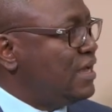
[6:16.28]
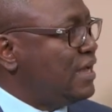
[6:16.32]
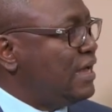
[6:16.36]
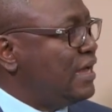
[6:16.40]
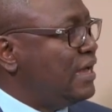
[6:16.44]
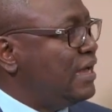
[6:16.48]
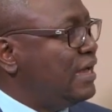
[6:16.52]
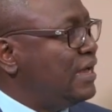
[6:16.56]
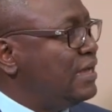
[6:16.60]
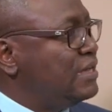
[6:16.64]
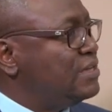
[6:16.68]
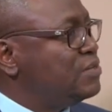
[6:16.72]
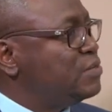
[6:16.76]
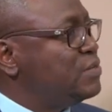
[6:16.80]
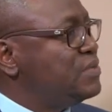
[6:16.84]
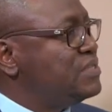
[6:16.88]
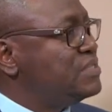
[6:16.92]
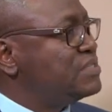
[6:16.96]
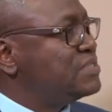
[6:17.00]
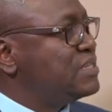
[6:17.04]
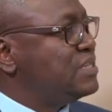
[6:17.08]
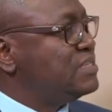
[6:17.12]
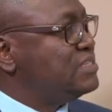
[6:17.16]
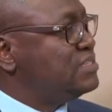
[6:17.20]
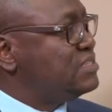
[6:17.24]
and we
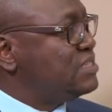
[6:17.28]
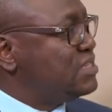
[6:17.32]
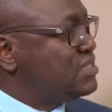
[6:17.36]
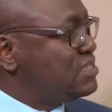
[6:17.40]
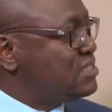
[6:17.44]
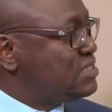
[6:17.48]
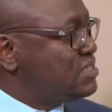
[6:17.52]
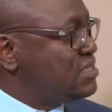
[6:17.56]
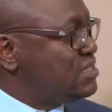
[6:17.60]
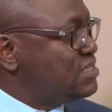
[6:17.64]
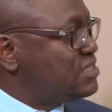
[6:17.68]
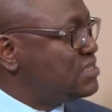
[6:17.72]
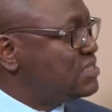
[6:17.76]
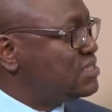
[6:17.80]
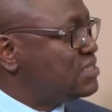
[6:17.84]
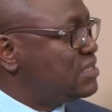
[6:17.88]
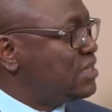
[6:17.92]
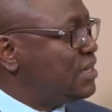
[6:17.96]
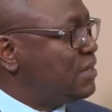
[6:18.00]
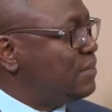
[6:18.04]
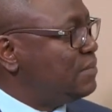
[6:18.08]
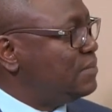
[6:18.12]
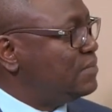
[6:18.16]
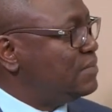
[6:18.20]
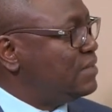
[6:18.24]
suggested
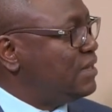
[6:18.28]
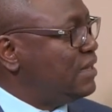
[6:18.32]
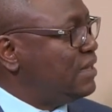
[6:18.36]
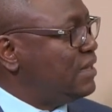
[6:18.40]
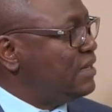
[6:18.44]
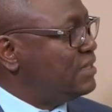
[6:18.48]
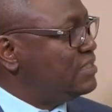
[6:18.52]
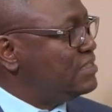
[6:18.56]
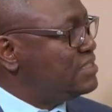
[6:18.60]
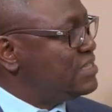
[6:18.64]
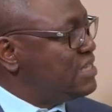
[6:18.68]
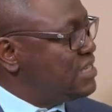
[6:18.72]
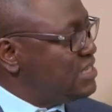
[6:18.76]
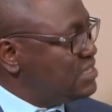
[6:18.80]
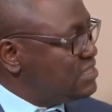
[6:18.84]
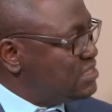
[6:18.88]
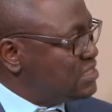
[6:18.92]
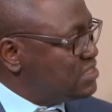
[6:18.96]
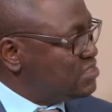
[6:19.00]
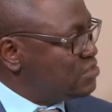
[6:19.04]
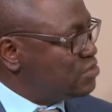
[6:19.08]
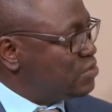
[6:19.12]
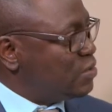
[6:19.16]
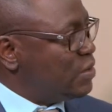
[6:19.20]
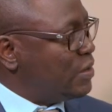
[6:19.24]
some uh,
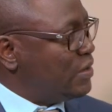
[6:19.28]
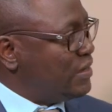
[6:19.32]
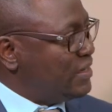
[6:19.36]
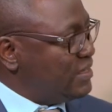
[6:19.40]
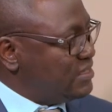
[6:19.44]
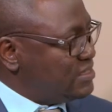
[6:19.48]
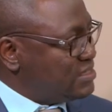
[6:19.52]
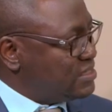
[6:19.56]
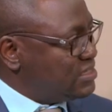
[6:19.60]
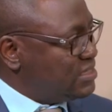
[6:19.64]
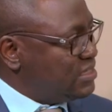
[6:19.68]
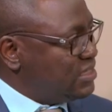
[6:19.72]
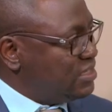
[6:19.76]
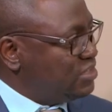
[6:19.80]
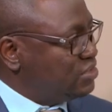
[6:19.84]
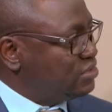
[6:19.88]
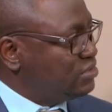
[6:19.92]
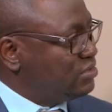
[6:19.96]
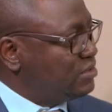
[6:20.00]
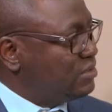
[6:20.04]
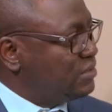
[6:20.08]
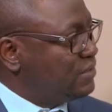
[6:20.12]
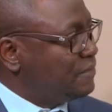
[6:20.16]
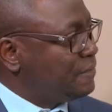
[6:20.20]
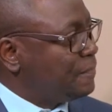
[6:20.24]
changes to our
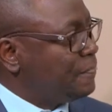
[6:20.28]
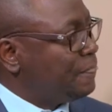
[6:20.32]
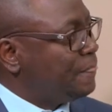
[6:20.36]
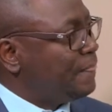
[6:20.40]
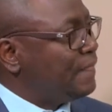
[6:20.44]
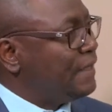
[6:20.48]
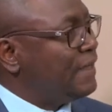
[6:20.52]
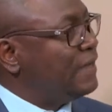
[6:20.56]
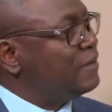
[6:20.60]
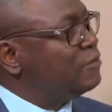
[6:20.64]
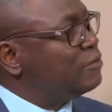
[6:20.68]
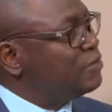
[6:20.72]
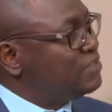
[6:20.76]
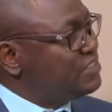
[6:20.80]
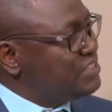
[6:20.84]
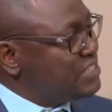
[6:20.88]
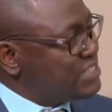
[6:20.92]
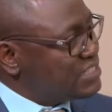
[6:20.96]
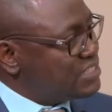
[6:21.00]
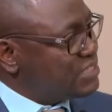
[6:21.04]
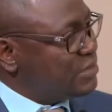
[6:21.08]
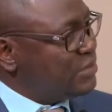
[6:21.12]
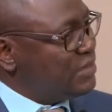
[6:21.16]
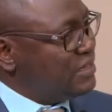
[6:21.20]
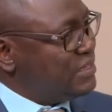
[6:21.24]
legislation and not
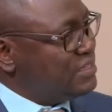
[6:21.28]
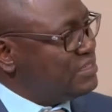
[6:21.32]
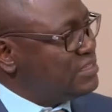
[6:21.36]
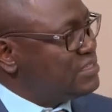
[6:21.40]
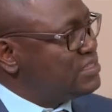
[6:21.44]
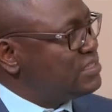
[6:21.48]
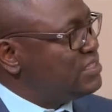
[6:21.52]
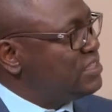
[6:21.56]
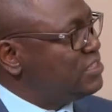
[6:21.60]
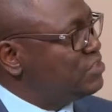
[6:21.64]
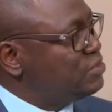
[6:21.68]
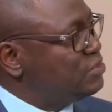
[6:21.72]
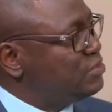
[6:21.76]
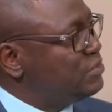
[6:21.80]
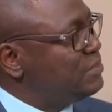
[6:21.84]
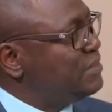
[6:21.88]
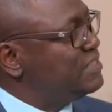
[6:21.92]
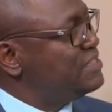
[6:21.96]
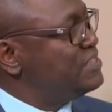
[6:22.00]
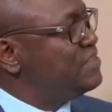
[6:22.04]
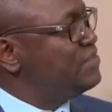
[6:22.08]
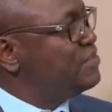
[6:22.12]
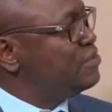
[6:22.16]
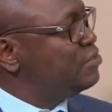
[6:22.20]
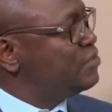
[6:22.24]
just our legislation,
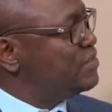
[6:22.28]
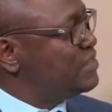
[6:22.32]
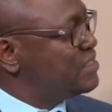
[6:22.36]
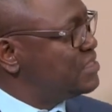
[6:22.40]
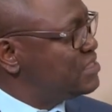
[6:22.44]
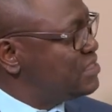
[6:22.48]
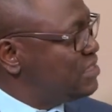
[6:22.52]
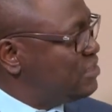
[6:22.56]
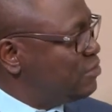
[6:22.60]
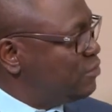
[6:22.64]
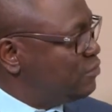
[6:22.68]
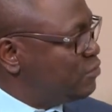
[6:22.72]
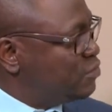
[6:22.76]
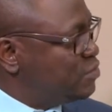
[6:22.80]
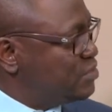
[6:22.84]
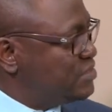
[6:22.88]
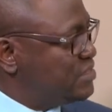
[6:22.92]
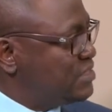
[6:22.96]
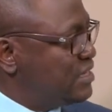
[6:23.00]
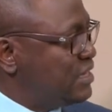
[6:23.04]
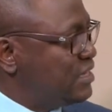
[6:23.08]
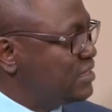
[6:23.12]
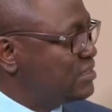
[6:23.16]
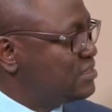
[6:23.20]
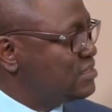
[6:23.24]
but even on the Sale of
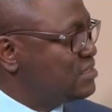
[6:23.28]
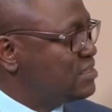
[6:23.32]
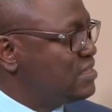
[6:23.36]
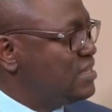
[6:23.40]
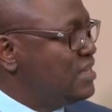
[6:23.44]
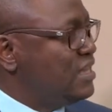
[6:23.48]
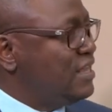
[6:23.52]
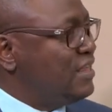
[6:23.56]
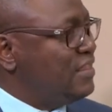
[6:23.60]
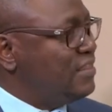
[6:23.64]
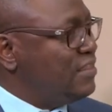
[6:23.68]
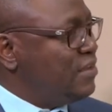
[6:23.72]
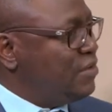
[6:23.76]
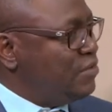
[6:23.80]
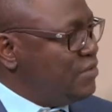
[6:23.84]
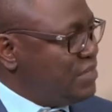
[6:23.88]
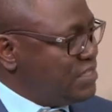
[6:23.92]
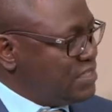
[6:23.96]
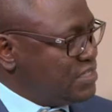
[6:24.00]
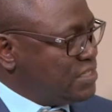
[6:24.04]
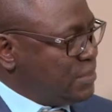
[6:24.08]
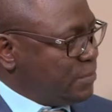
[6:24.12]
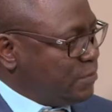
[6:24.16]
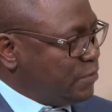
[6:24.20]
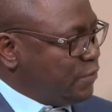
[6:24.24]
Goods Act, there
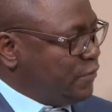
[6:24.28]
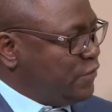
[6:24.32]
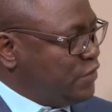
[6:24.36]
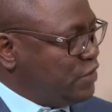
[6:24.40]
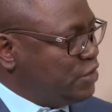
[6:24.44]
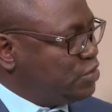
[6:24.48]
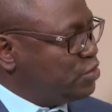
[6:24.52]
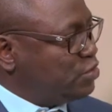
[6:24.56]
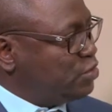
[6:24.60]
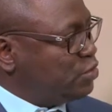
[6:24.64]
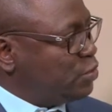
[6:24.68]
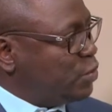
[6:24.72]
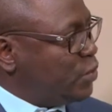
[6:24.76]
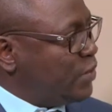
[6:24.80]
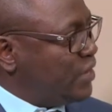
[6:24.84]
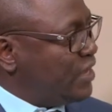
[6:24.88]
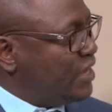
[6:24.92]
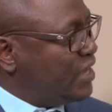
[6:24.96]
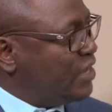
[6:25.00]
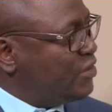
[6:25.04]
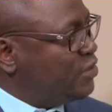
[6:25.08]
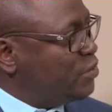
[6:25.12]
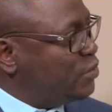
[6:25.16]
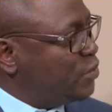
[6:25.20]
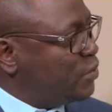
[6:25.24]
is a provision
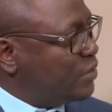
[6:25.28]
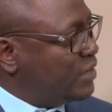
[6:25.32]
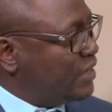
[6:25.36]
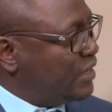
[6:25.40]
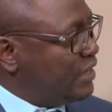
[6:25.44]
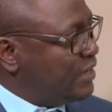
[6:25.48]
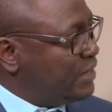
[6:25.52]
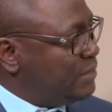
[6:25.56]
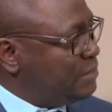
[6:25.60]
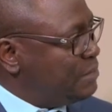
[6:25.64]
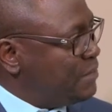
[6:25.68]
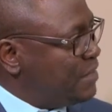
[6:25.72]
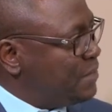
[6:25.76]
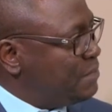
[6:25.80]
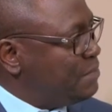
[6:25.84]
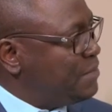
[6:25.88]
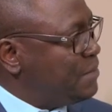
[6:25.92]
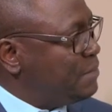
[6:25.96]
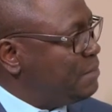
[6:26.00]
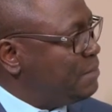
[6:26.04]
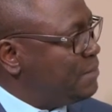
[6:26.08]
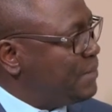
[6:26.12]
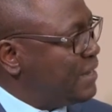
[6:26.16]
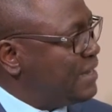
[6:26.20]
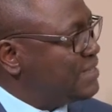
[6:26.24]
where you can
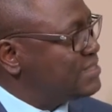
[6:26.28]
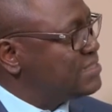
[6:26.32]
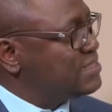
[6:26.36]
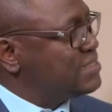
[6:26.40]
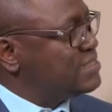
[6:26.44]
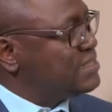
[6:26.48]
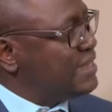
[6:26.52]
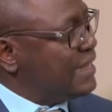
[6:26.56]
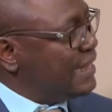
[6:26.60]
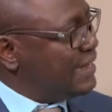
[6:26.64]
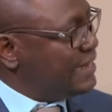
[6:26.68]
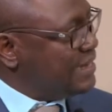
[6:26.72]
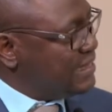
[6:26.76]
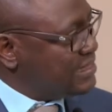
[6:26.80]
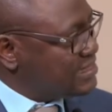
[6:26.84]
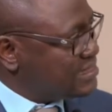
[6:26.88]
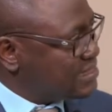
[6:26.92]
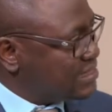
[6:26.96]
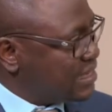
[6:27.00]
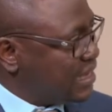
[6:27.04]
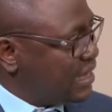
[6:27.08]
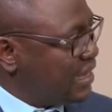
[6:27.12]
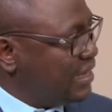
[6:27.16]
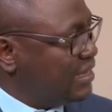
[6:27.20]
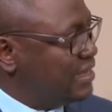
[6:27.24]
maybe pass an
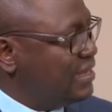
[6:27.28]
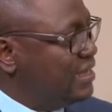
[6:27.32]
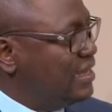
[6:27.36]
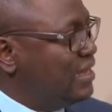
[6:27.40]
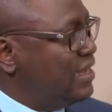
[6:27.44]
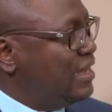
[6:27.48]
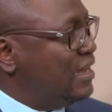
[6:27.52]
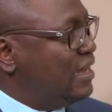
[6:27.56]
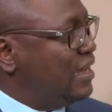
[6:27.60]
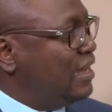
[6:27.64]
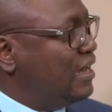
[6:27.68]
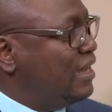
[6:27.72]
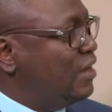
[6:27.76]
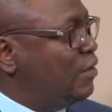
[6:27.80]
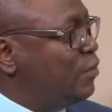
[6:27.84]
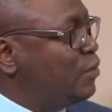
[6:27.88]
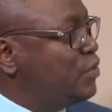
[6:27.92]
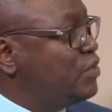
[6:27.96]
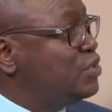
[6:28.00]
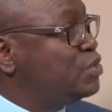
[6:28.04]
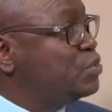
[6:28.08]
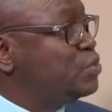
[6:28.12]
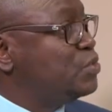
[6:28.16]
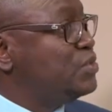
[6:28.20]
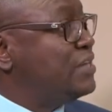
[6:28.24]
SI, uh,
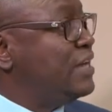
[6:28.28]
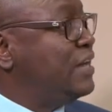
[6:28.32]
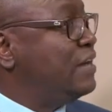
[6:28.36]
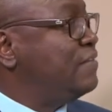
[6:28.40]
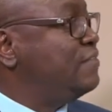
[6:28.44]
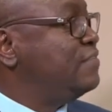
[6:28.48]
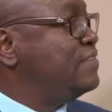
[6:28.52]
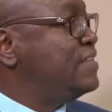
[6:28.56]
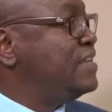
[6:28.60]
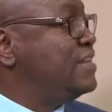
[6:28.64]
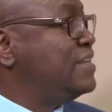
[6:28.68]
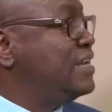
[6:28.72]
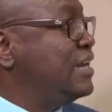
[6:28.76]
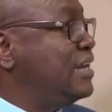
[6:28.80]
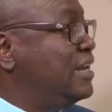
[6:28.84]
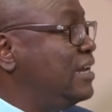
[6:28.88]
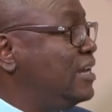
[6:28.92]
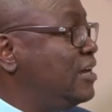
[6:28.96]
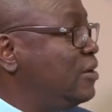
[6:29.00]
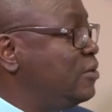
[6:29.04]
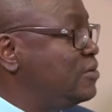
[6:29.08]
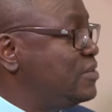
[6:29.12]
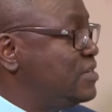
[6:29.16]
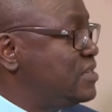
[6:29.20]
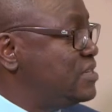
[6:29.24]
which would have then
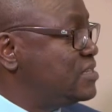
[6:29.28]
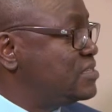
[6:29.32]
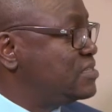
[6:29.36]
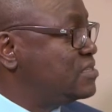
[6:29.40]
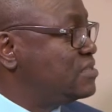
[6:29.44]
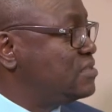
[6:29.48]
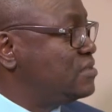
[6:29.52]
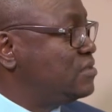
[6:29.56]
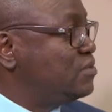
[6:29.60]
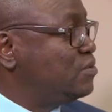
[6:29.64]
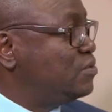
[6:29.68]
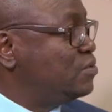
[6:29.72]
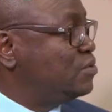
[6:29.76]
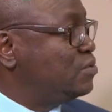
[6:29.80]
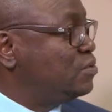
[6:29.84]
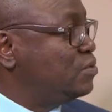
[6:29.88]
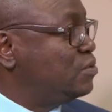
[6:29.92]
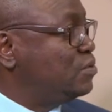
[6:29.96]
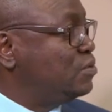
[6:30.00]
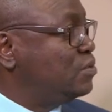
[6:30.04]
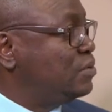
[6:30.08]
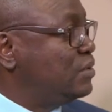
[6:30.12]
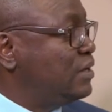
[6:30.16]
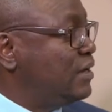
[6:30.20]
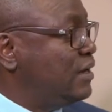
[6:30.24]
allowed us
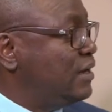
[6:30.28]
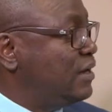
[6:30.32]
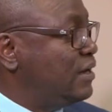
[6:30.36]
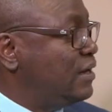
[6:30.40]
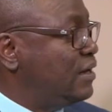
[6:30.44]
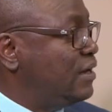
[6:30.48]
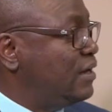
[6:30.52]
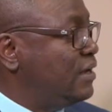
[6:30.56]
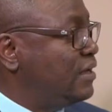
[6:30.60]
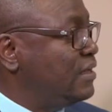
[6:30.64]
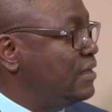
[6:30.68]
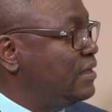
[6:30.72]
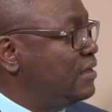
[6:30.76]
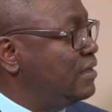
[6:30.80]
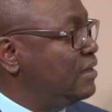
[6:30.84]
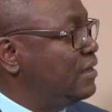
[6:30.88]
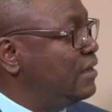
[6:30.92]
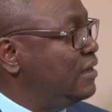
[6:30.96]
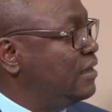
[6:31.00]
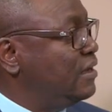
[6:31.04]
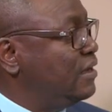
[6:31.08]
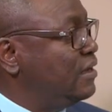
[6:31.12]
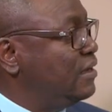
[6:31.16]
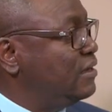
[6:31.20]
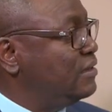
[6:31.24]
to uh,
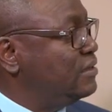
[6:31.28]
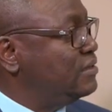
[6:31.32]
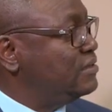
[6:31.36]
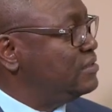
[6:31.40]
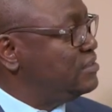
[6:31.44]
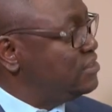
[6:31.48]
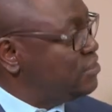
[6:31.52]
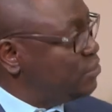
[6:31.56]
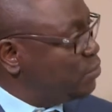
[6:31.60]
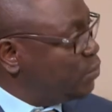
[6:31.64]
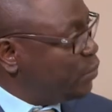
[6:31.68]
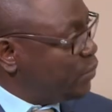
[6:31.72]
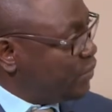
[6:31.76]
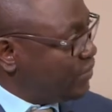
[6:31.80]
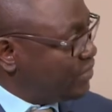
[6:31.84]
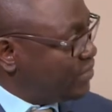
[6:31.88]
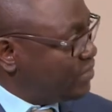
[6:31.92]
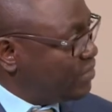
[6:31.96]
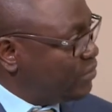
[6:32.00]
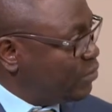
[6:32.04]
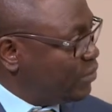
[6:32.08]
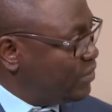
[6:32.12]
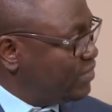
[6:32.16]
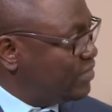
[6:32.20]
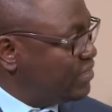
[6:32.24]
uh, deal
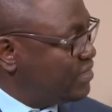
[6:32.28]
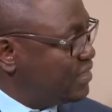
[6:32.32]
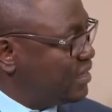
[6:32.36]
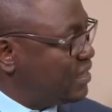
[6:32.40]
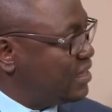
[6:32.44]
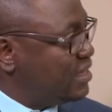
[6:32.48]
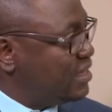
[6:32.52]
with, with the